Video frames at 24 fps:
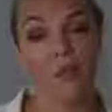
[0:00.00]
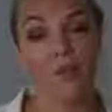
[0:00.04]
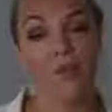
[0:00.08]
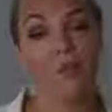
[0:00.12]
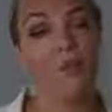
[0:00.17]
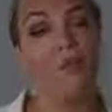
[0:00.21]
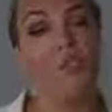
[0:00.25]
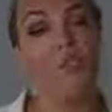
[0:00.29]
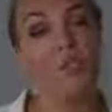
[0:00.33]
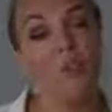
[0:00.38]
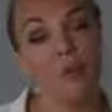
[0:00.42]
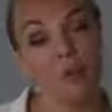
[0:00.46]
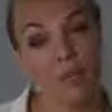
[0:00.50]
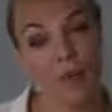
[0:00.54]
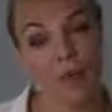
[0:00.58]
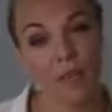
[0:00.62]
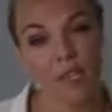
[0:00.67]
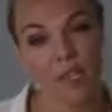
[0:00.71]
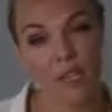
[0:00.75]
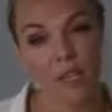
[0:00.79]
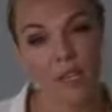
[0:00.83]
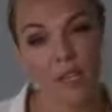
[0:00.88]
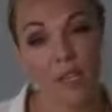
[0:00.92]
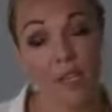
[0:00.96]
comes with 2
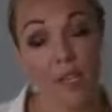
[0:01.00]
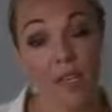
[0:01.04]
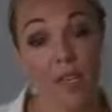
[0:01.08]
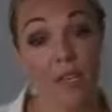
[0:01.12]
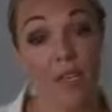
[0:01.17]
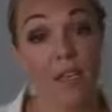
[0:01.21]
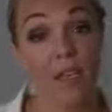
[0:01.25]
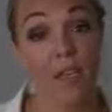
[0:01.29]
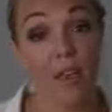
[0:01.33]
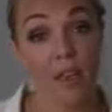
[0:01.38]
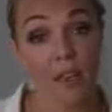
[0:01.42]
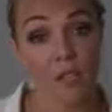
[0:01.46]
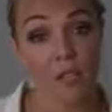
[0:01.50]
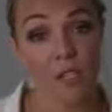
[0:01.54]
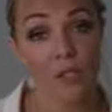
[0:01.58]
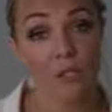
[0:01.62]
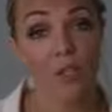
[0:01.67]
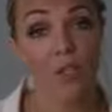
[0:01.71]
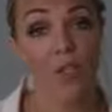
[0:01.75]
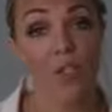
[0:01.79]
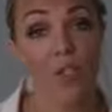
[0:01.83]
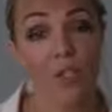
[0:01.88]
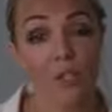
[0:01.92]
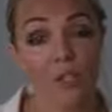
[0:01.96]
batteries that can
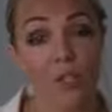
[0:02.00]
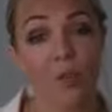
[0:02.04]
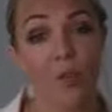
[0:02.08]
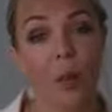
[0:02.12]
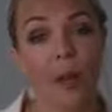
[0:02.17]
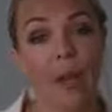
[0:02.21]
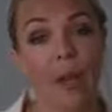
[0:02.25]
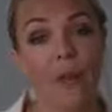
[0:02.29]
last for 2